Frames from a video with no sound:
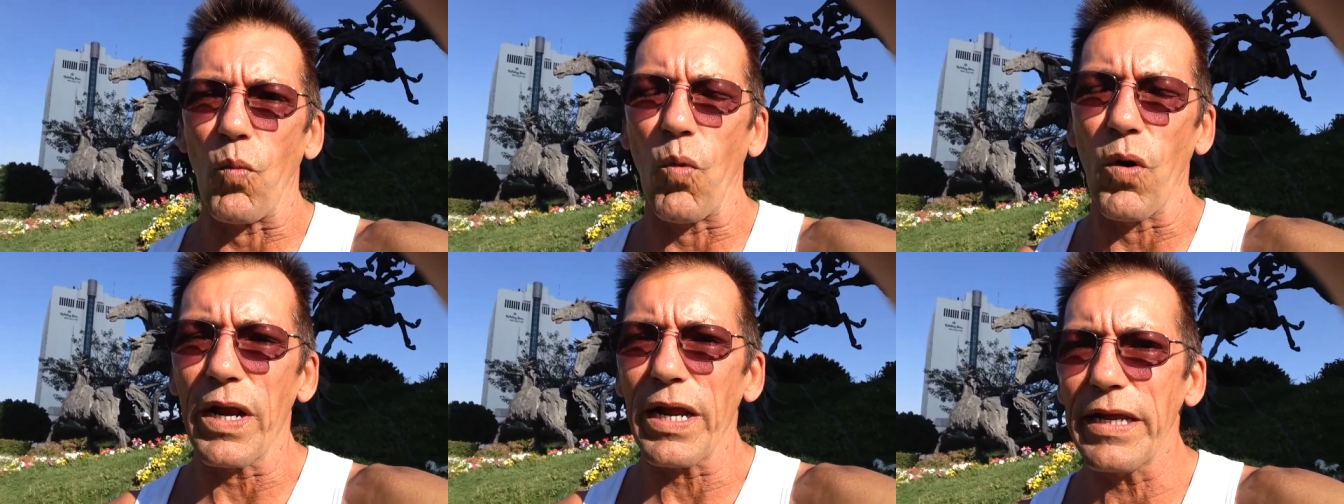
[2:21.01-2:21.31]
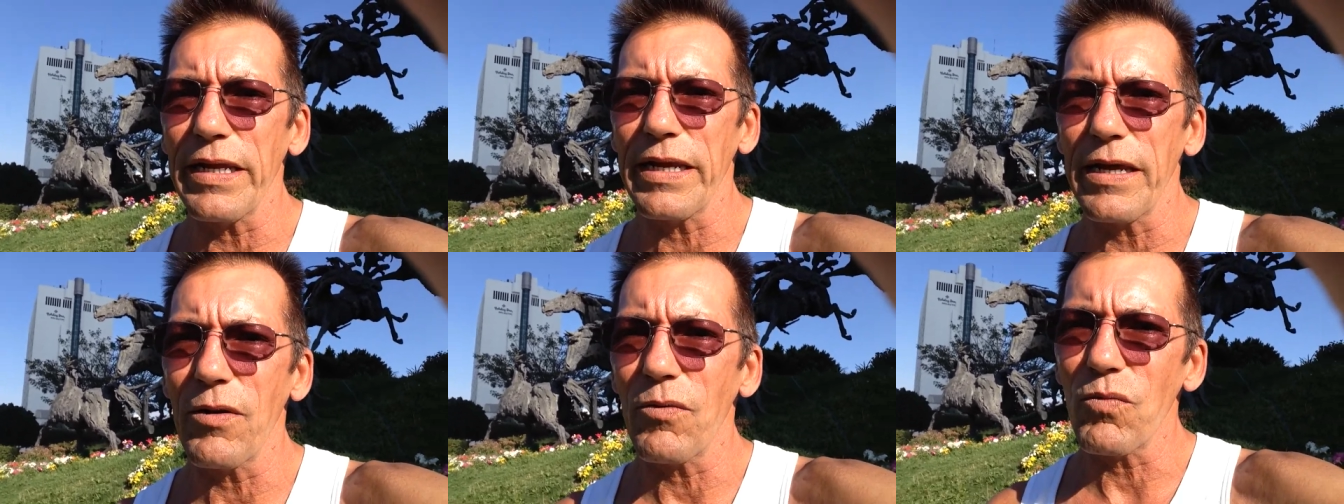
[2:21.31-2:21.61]
what I
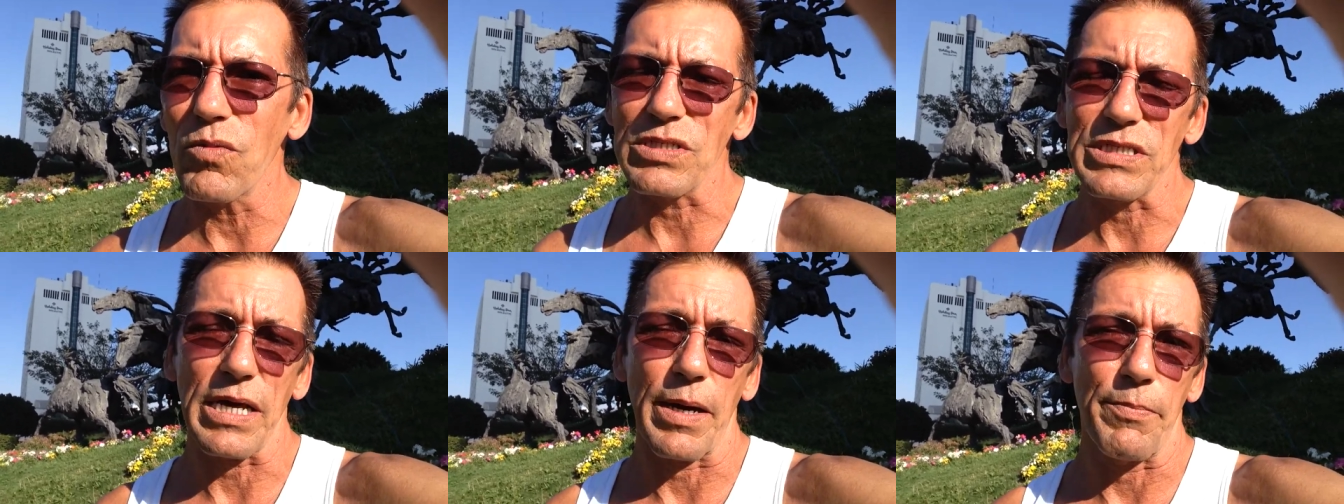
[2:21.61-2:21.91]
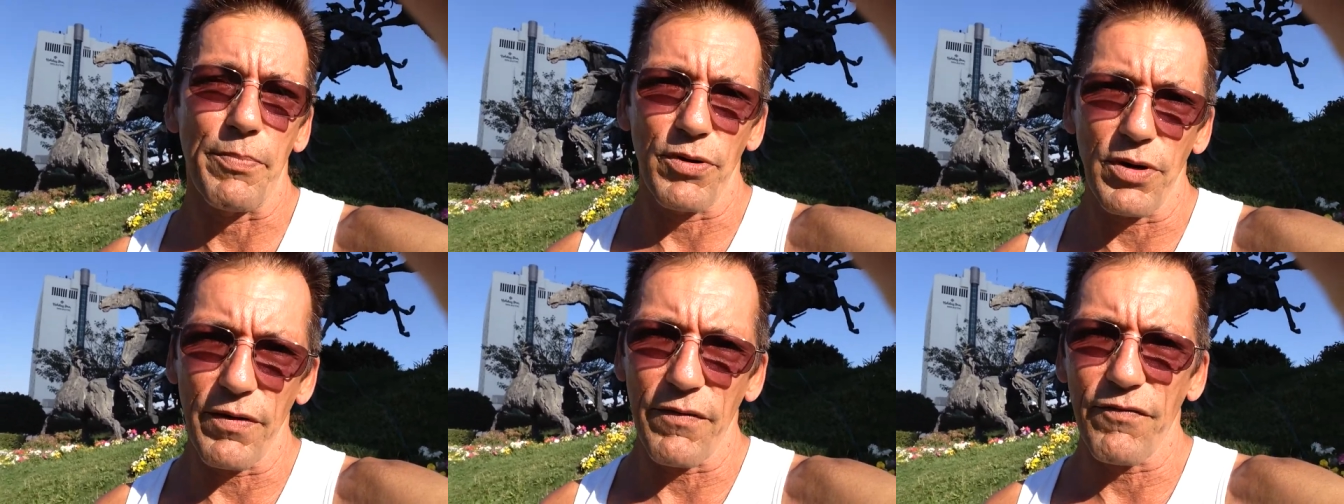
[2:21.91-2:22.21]
did was I
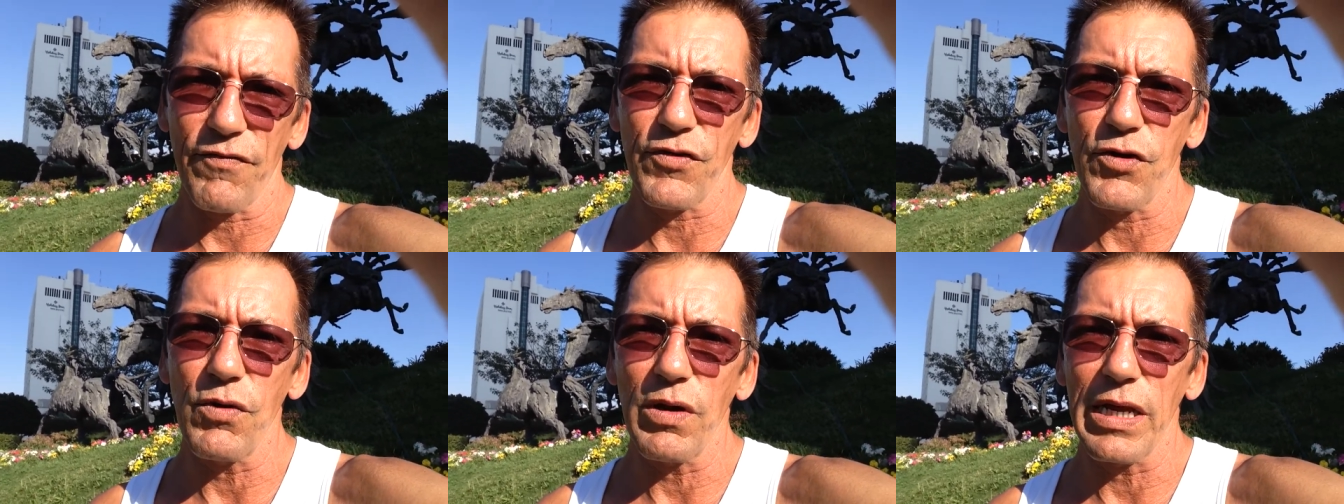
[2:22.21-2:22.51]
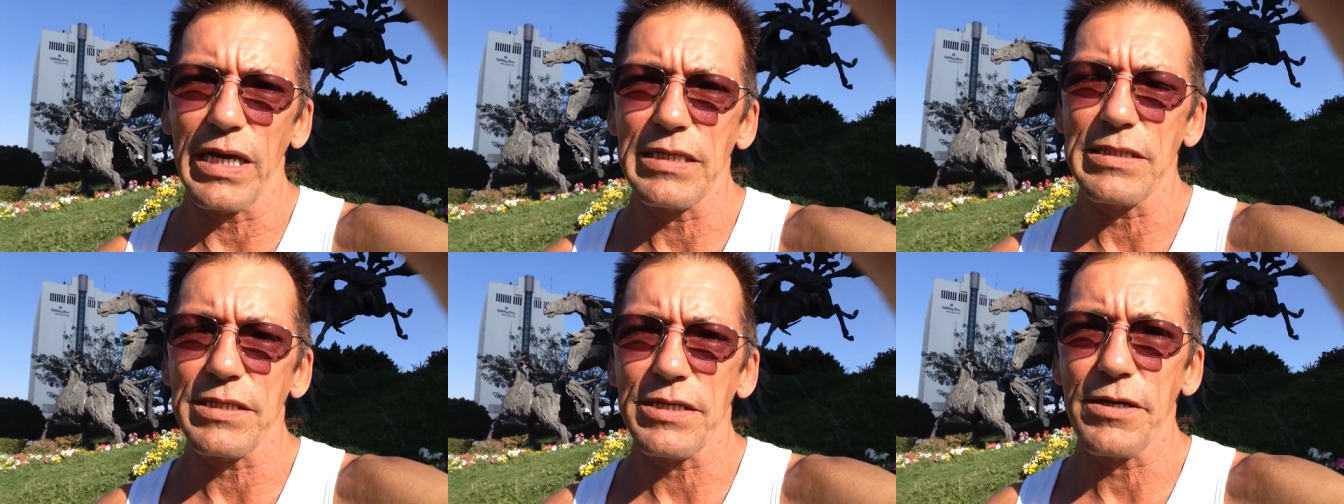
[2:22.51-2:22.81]
put a few
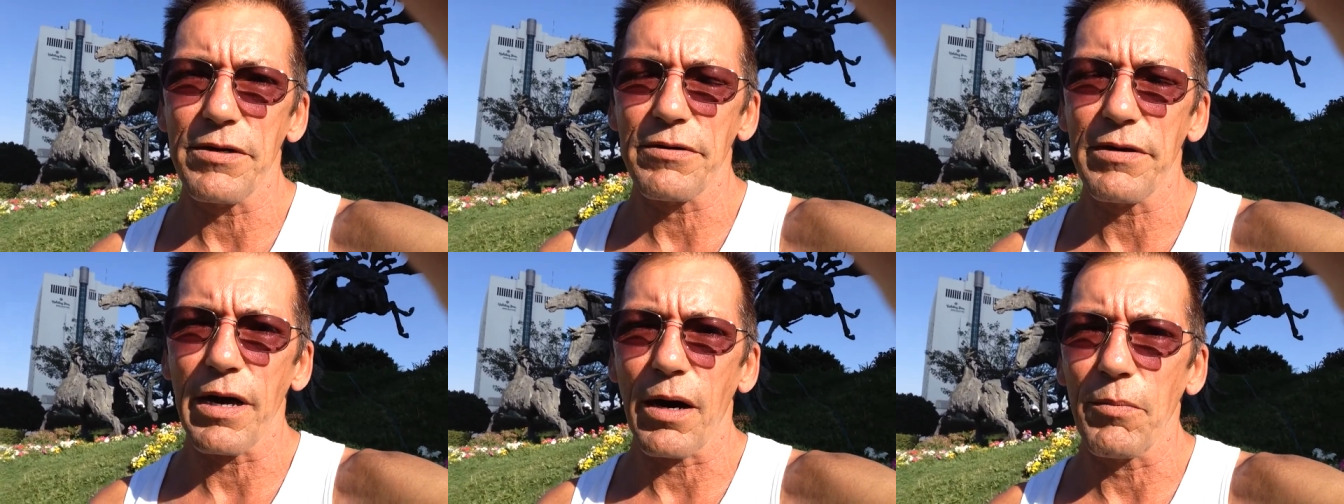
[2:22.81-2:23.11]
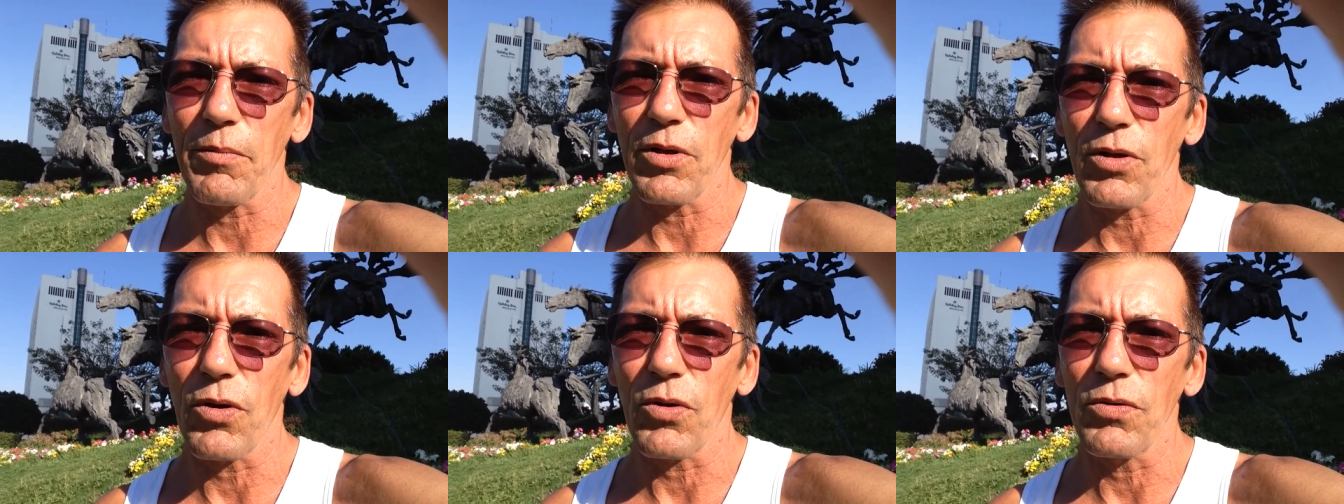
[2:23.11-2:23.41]
links here
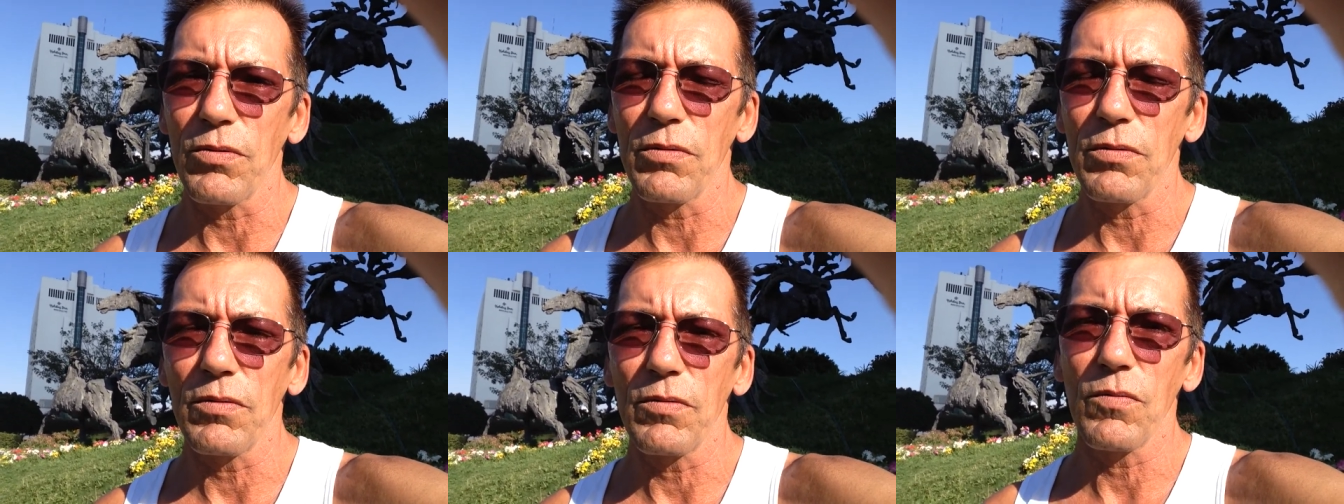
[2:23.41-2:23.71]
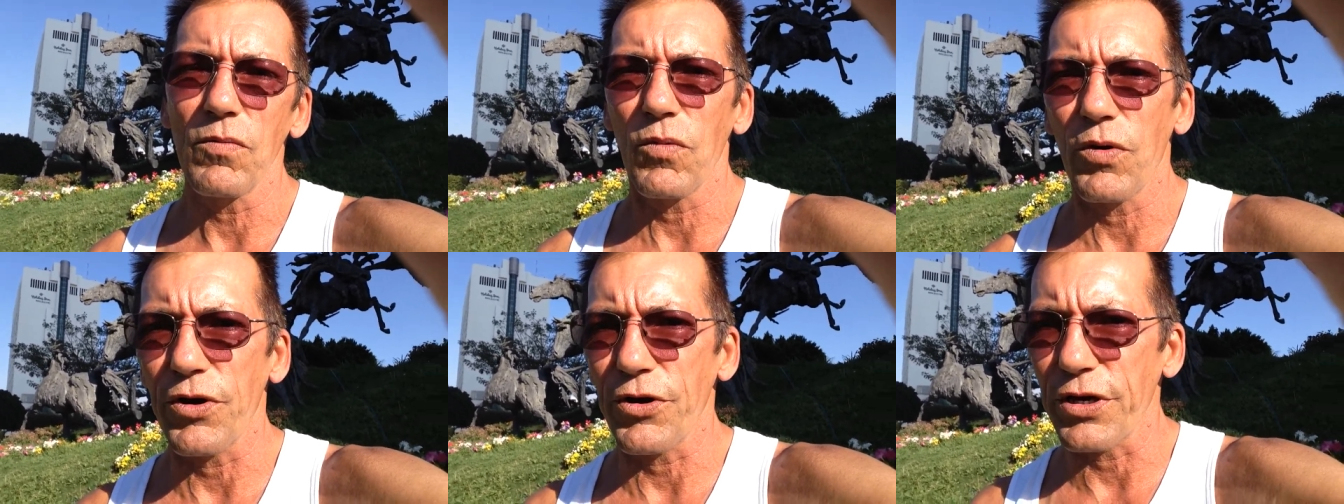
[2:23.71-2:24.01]
down below
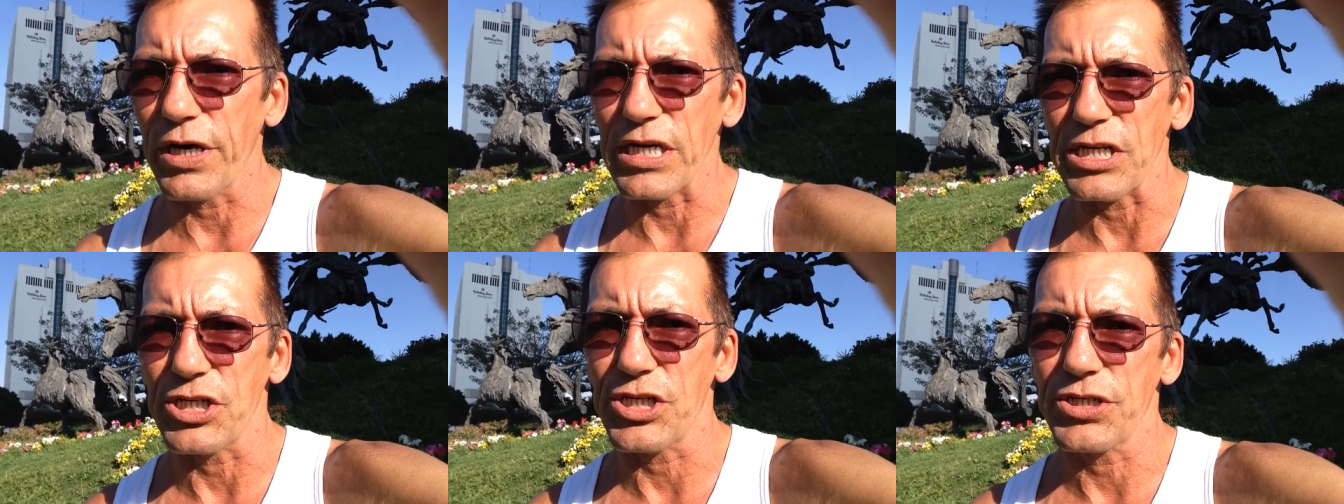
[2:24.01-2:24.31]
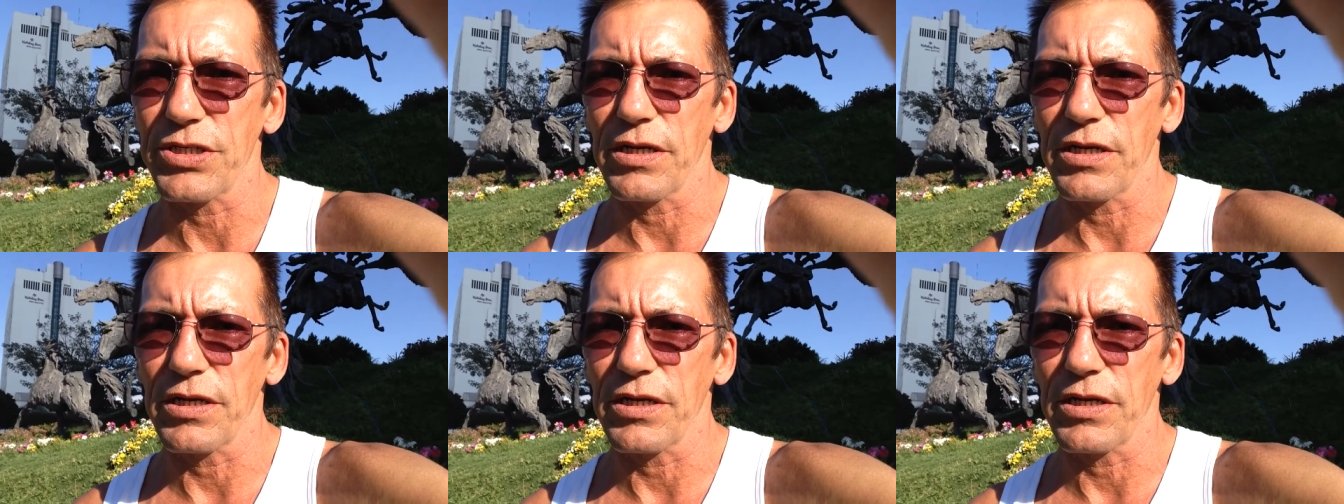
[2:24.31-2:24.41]
where you can